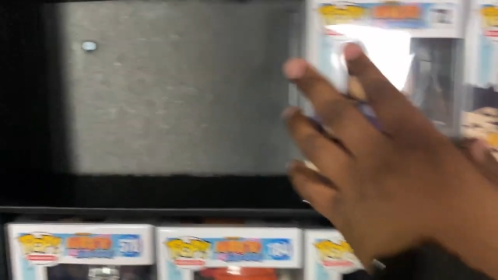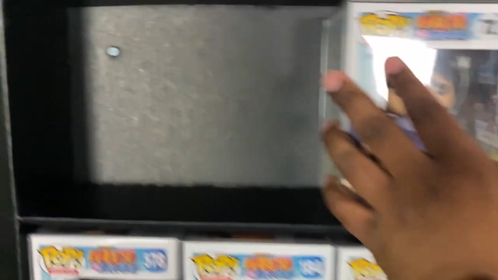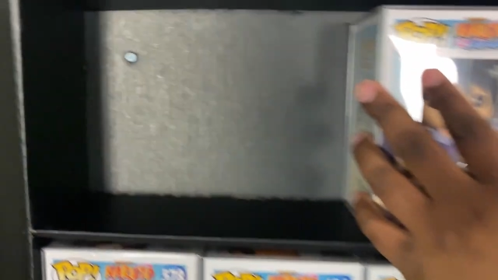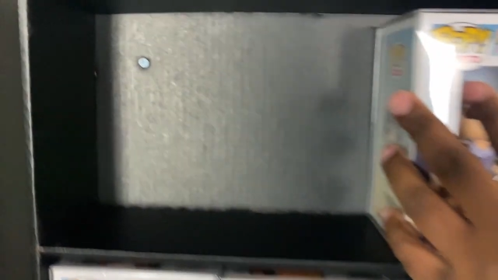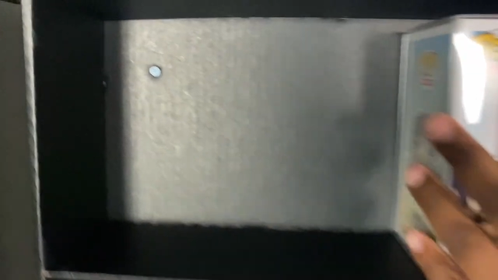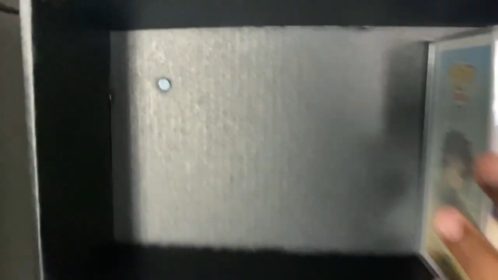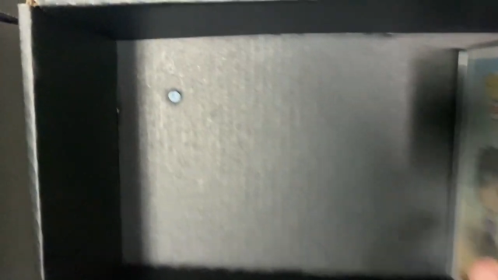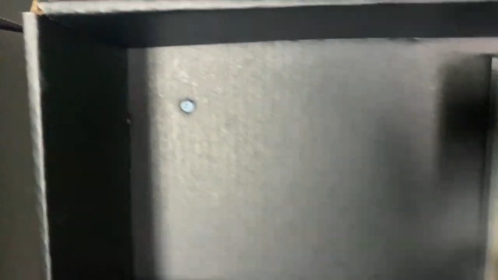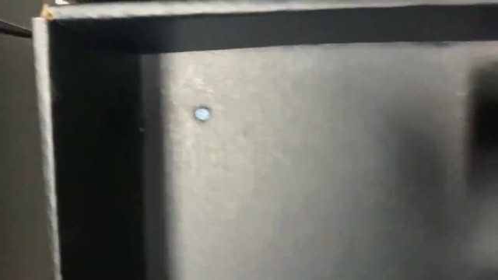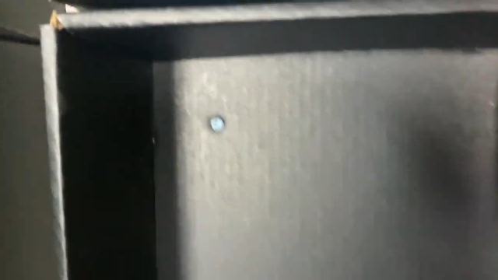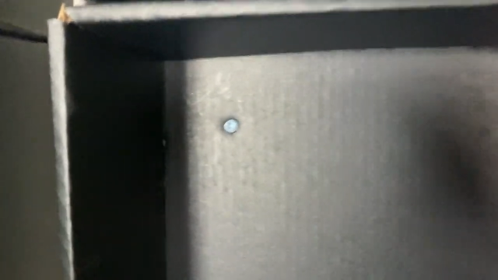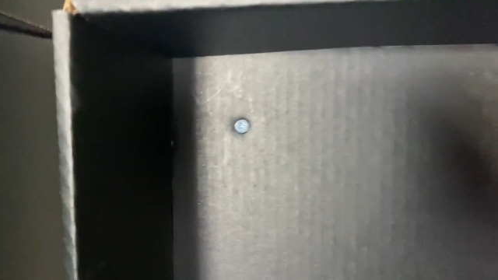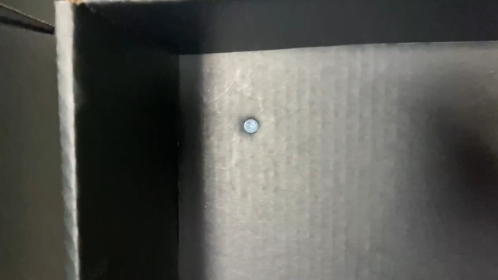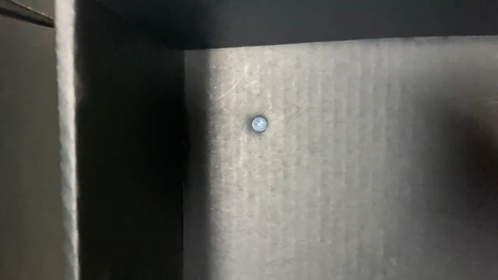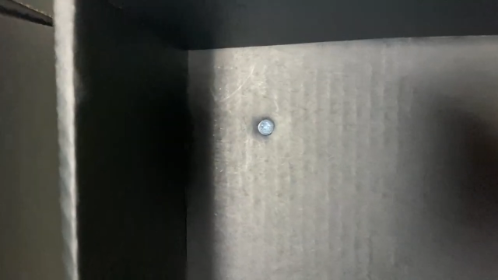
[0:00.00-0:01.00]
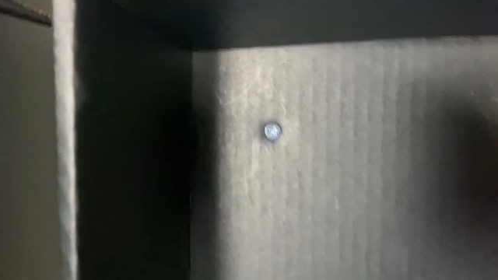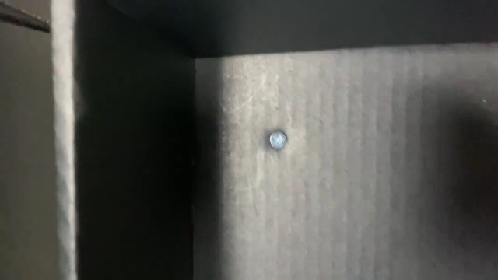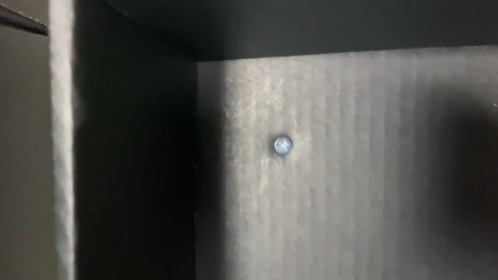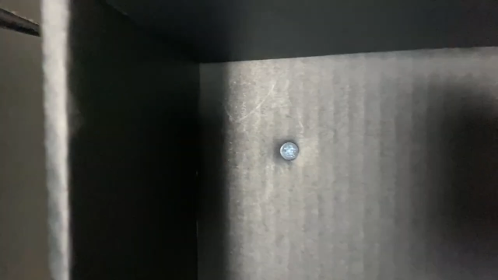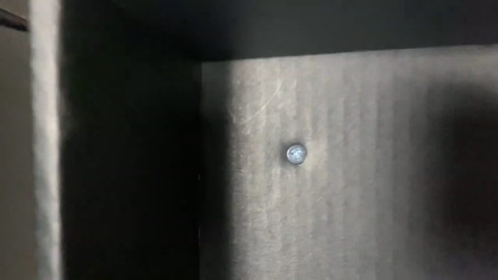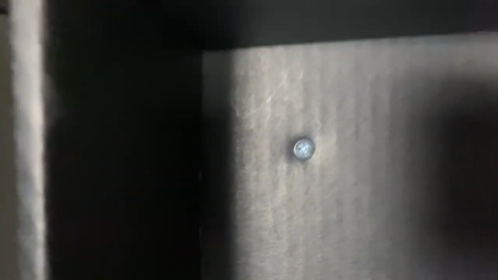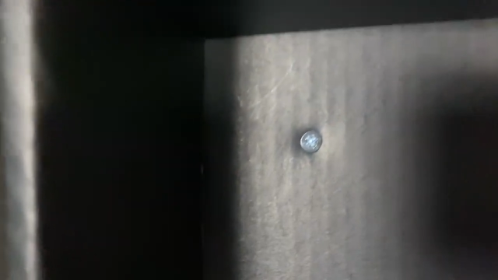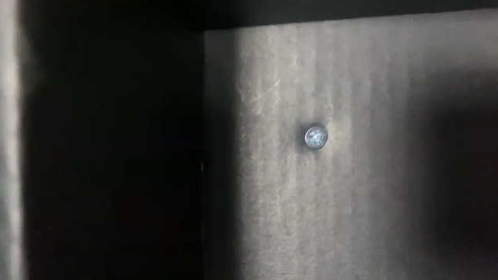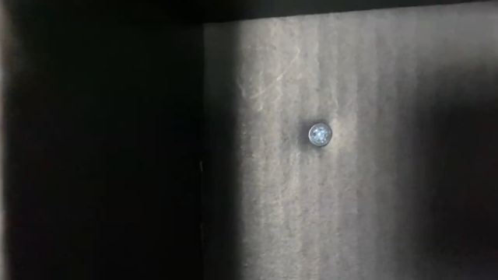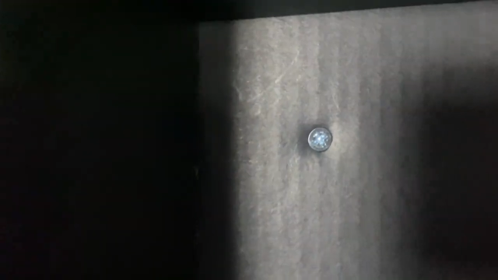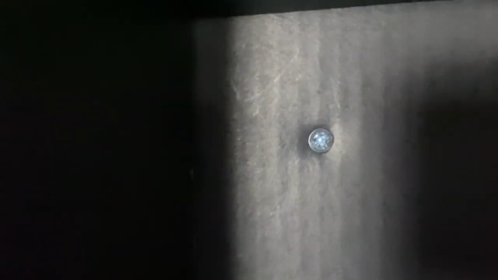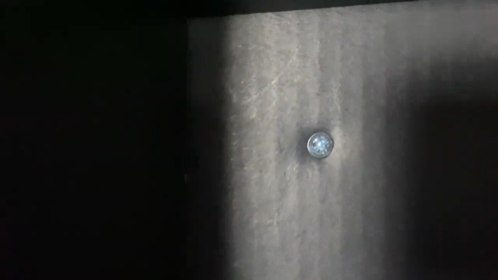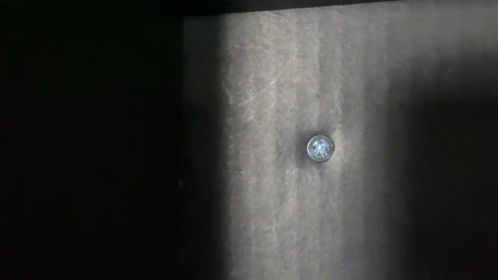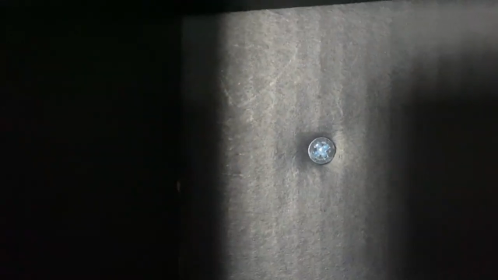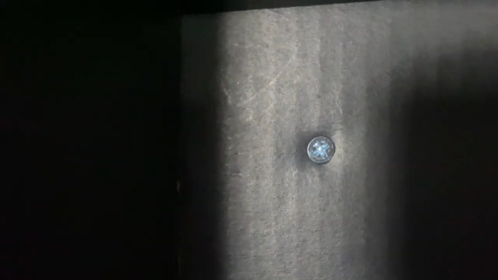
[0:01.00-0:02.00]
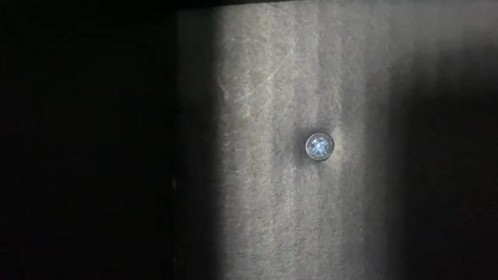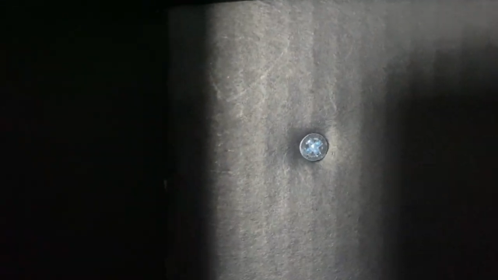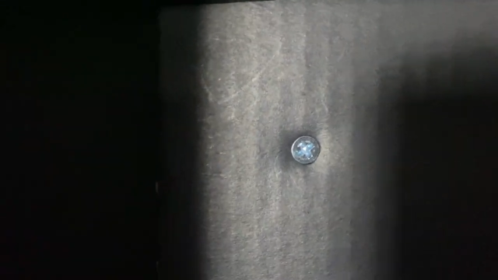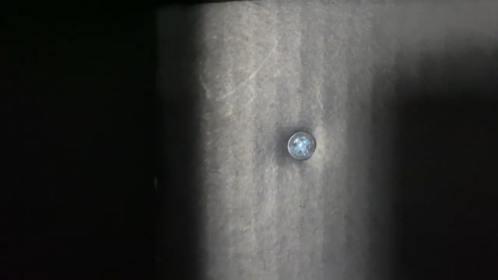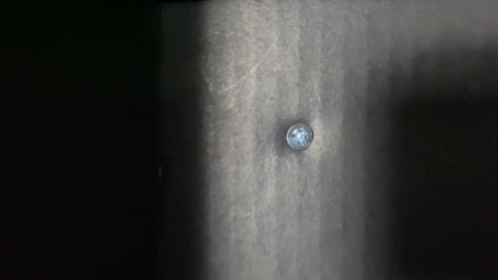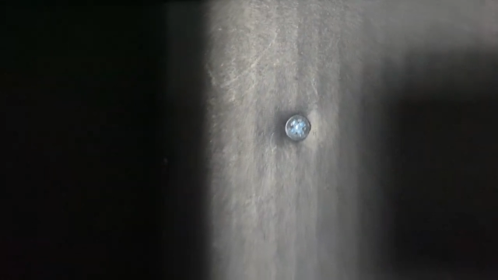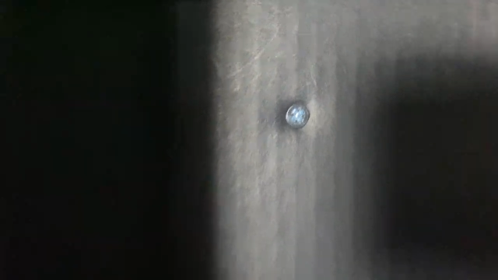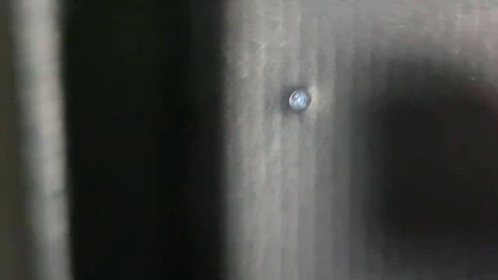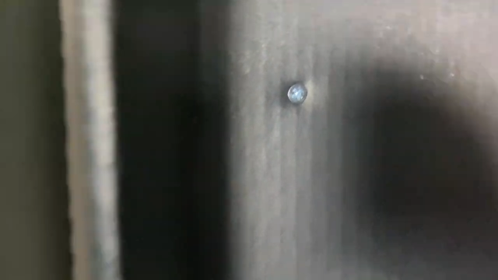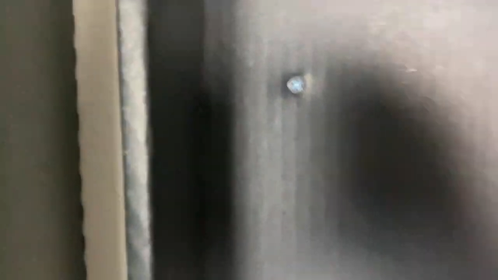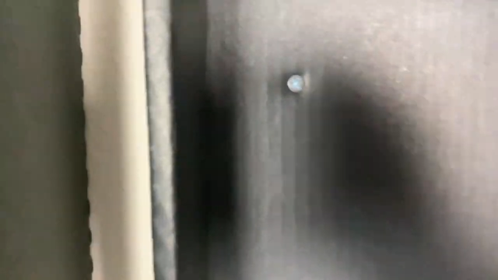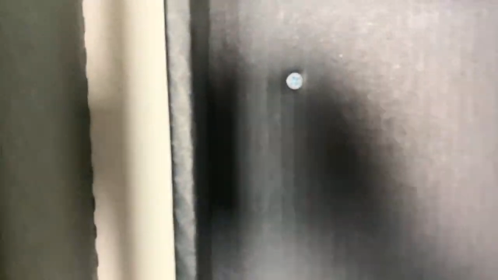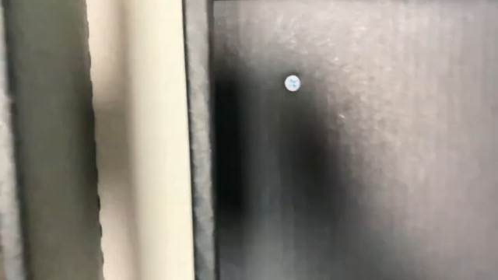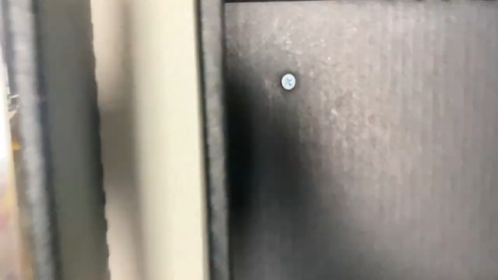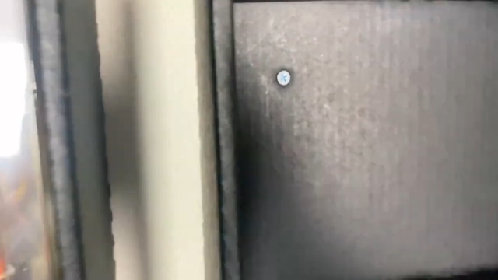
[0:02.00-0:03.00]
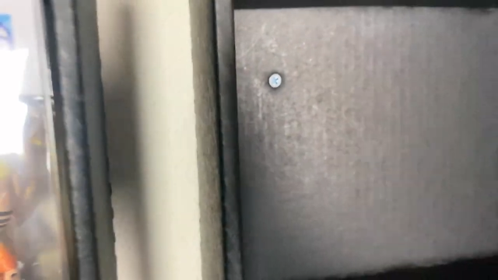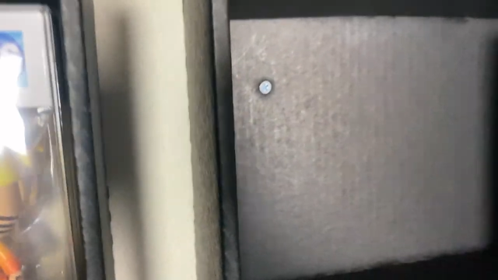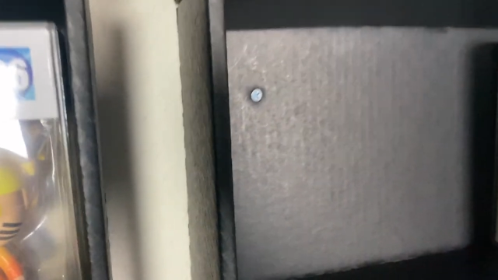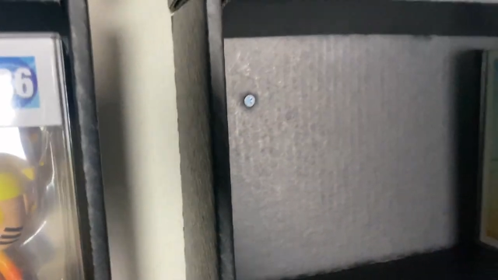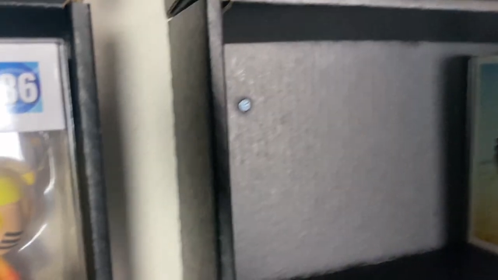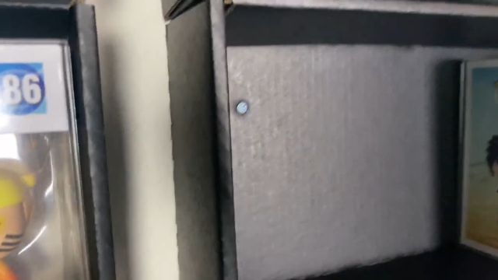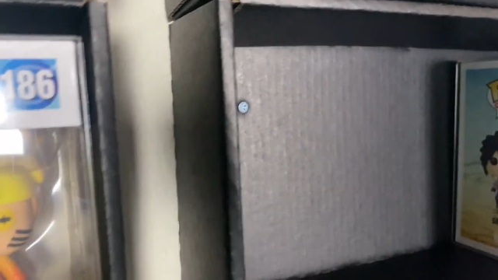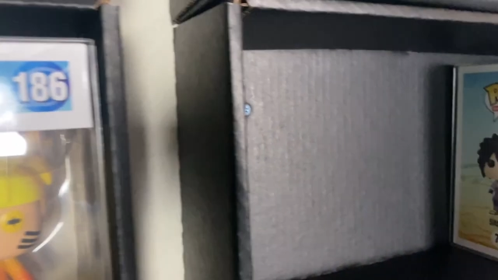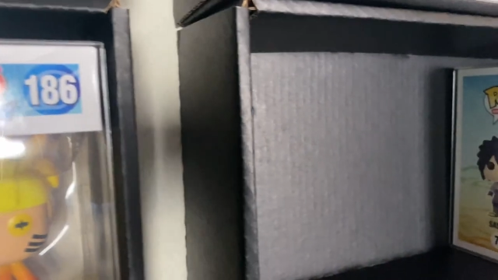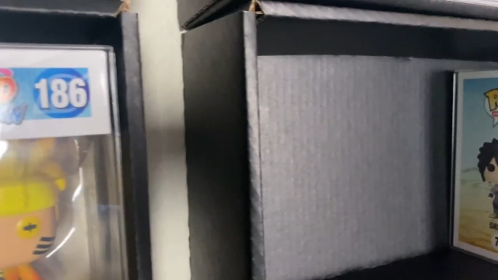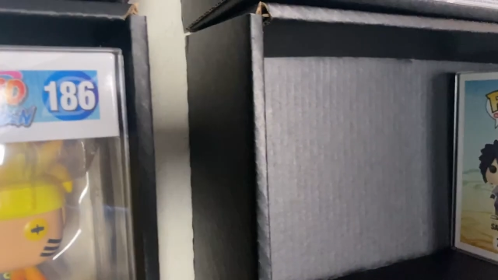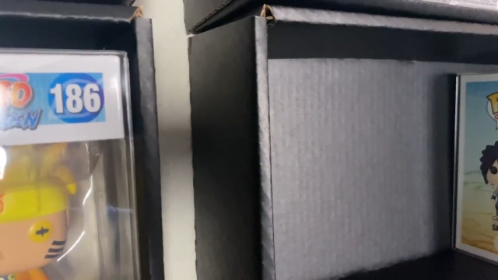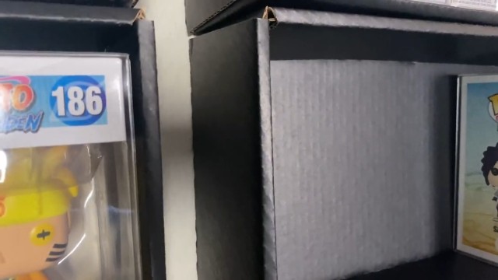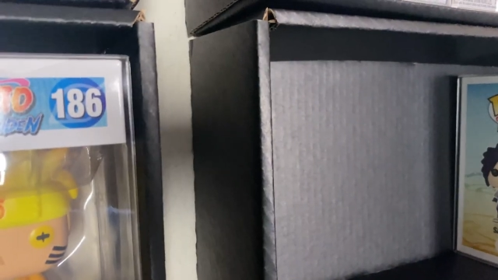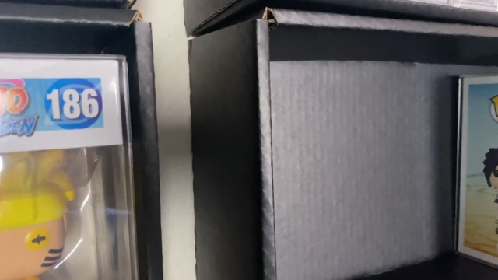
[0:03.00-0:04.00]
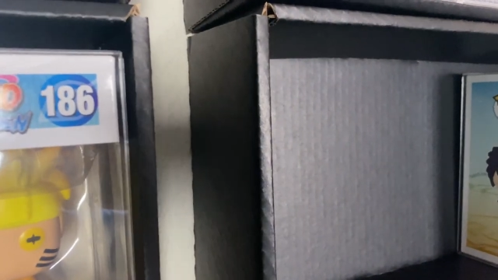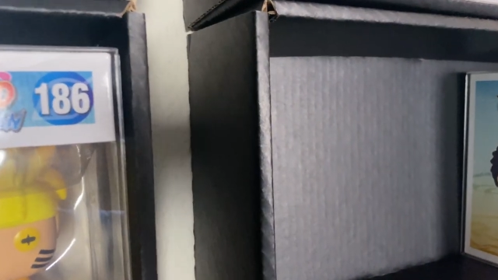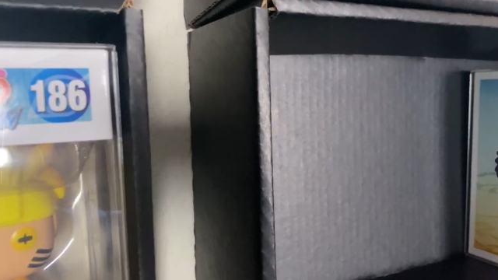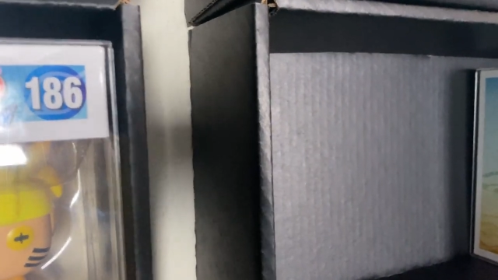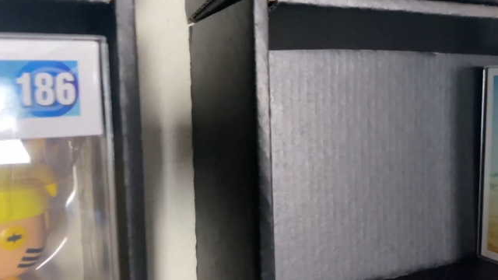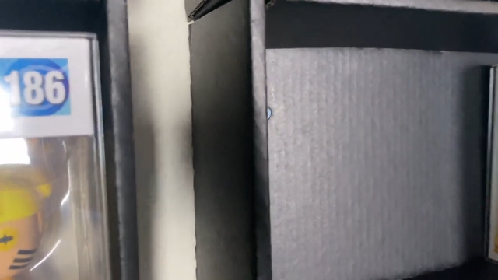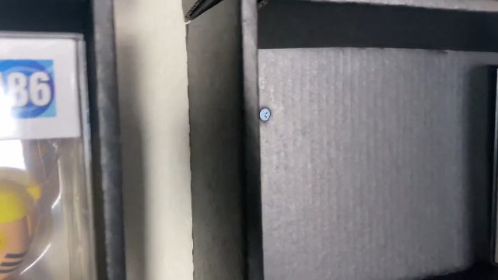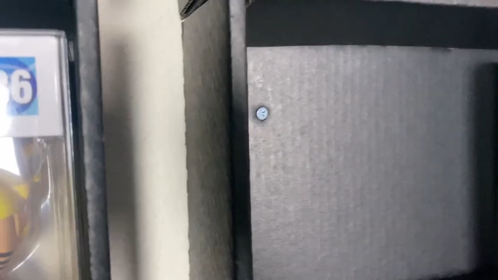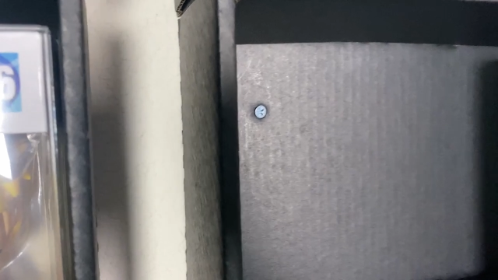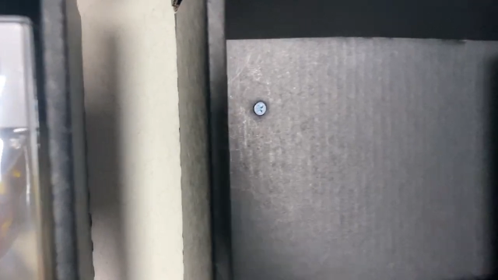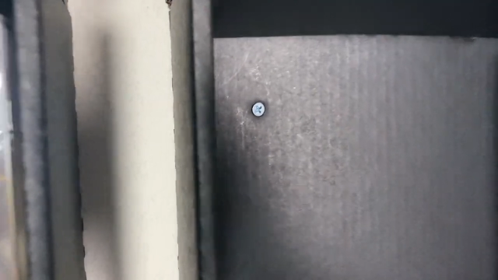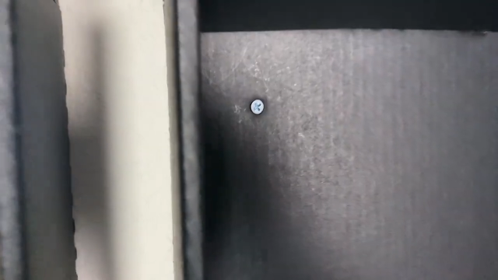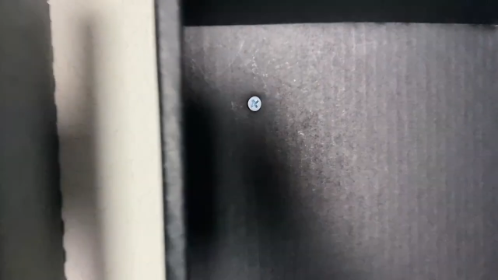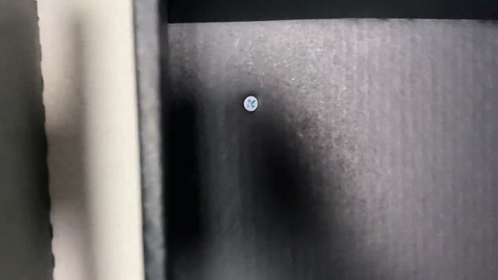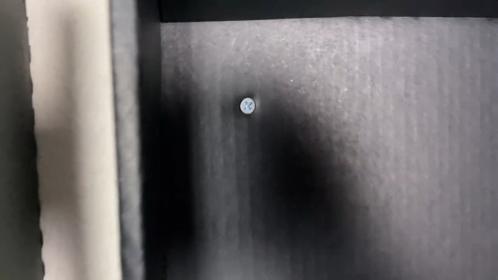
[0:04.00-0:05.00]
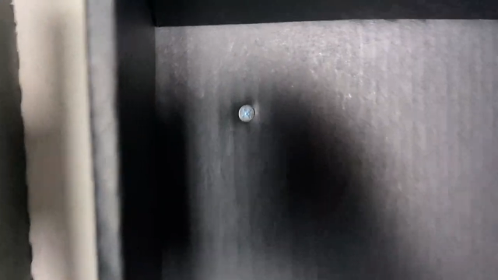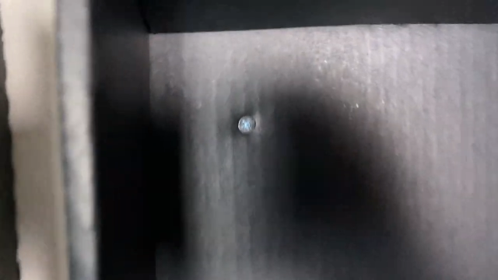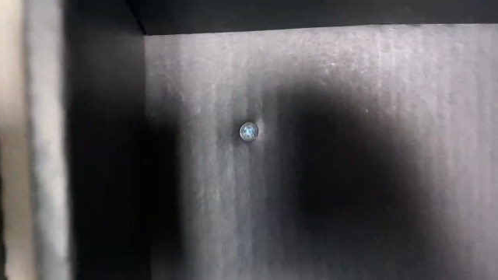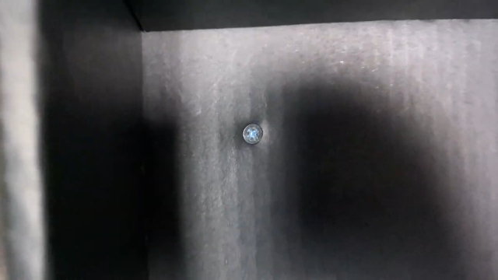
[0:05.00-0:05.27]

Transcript: [unreadable: no face in view]